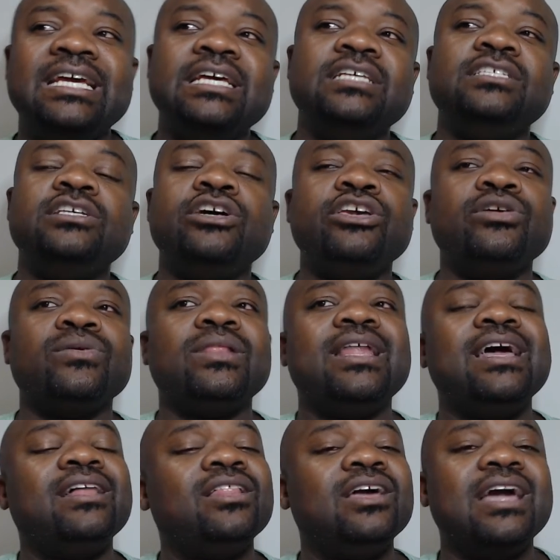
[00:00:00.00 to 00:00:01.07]
So you're like,
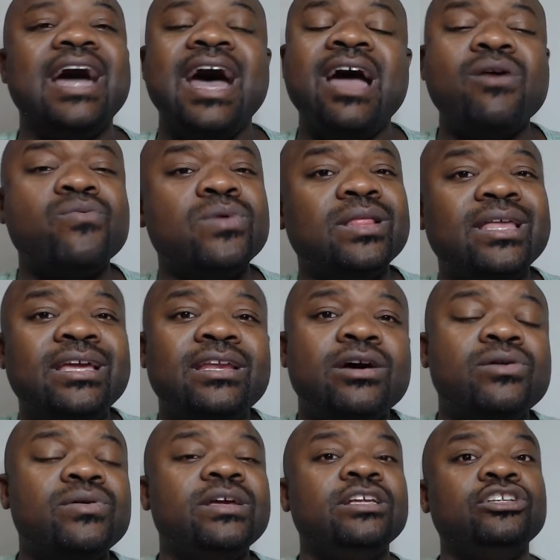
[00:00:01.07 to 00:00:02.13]
look, I really
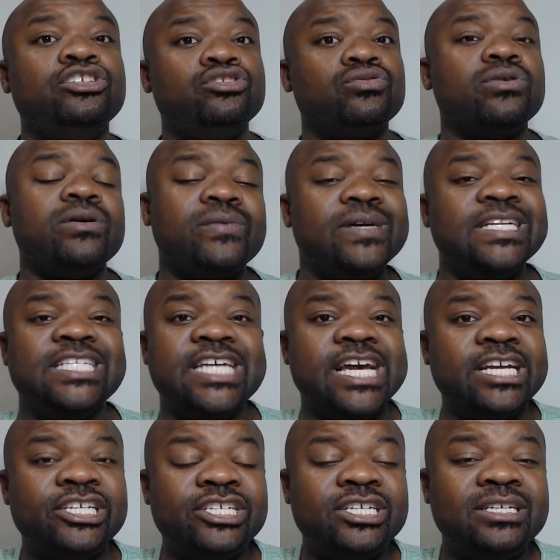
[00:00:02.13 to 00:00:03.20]
don't enjoy
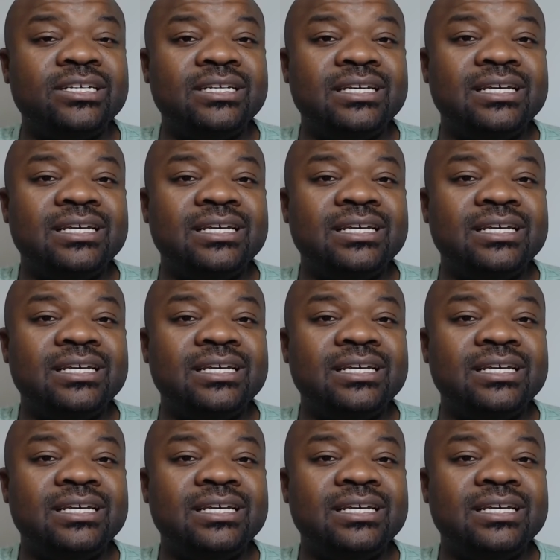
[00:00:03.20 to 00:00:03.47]
rejection,